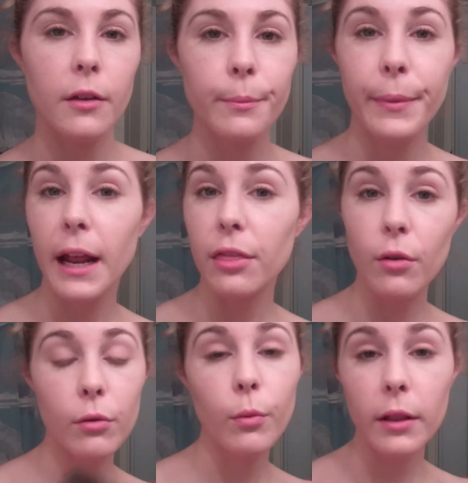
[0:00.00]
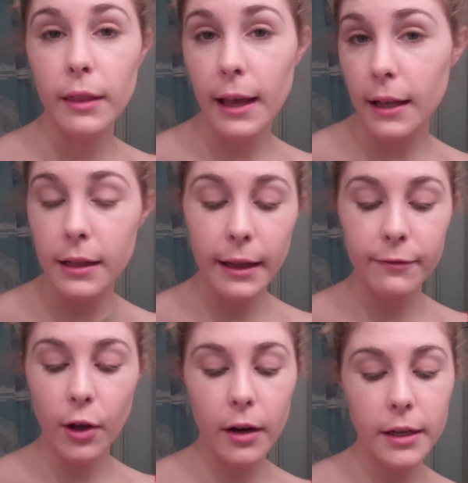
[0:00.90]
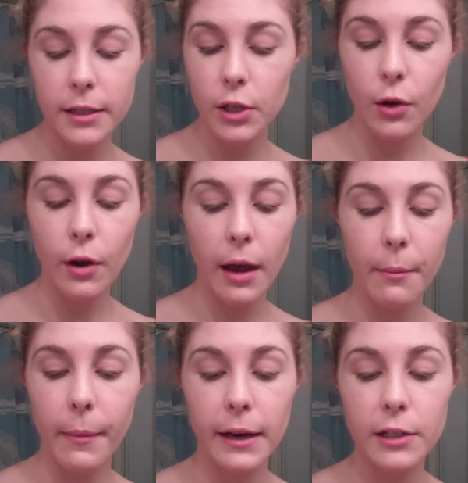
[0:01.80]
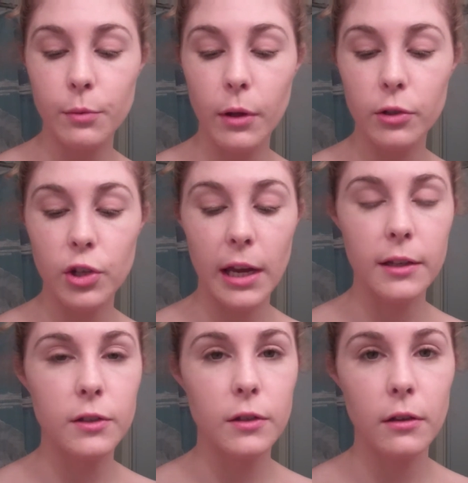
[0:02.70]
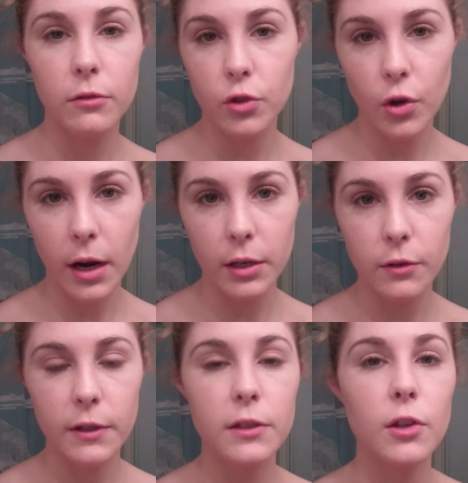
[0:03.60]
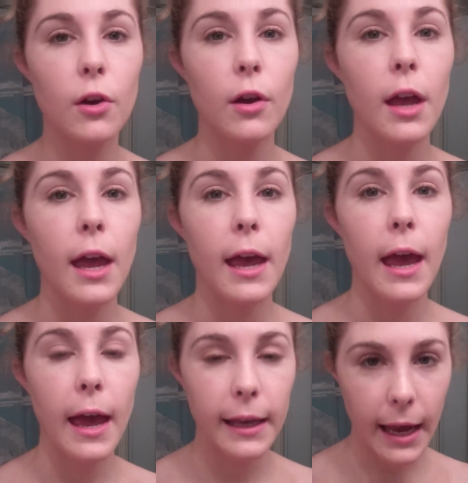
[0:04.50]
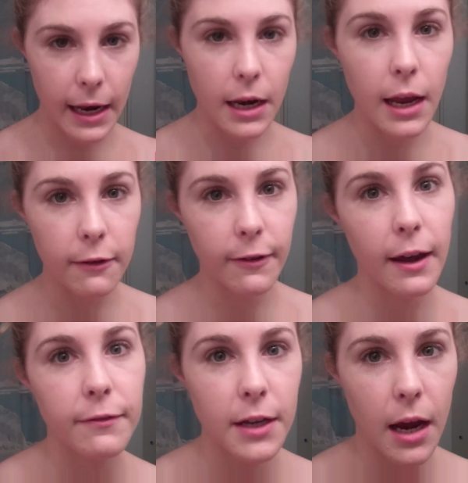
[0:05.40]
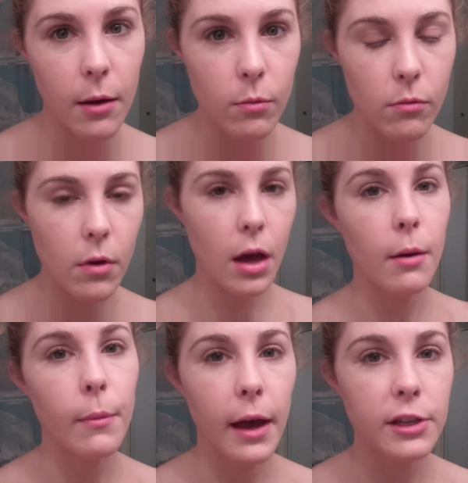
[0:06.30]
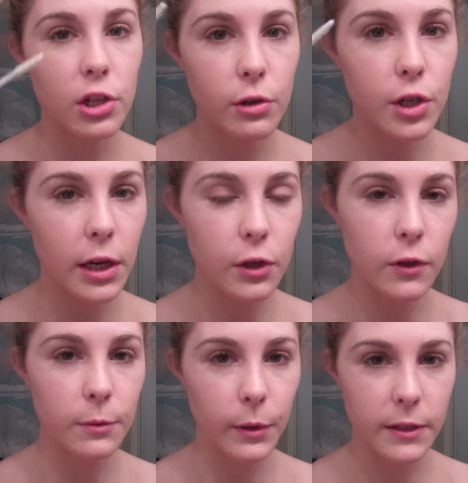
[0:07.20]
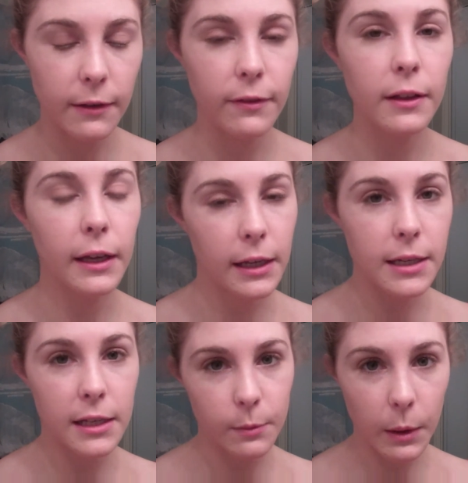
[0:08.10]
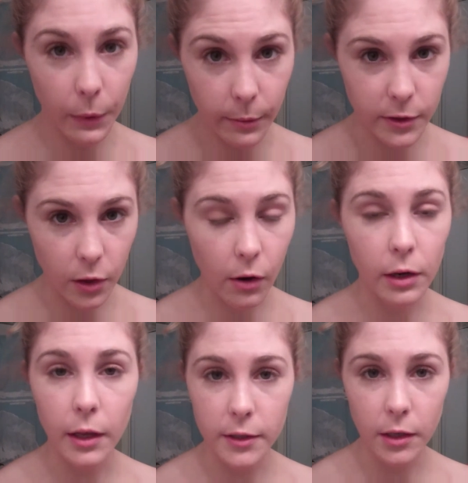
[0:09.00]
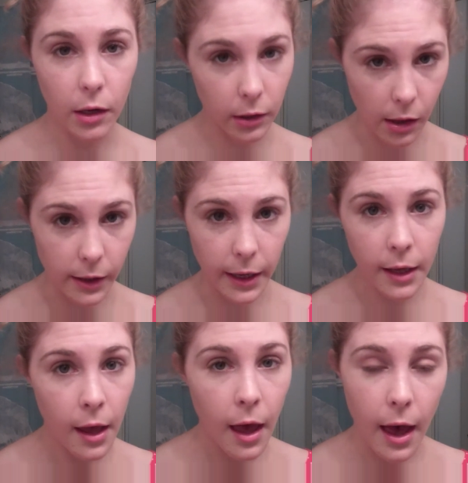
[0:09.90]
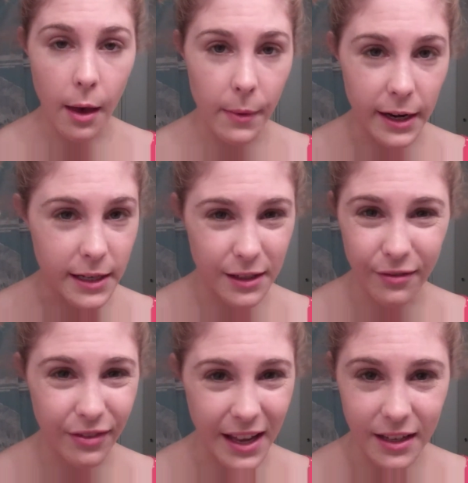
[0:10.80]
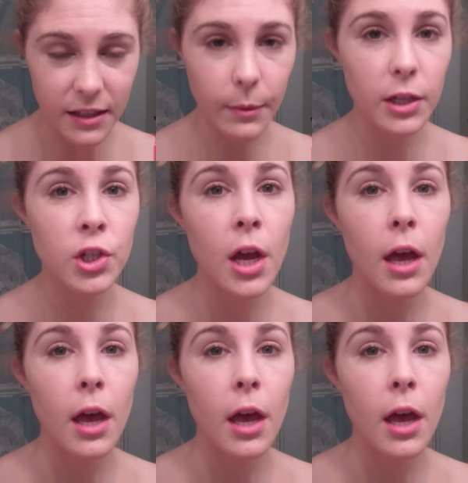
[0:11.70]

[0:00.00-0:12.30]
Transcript: But I thought, what the hell, I've got it, so I might as well try and use it. So again, if I have time, I generally try and do this because I feel like it does make my mascara last a lot longer, and it doesn't flake as much.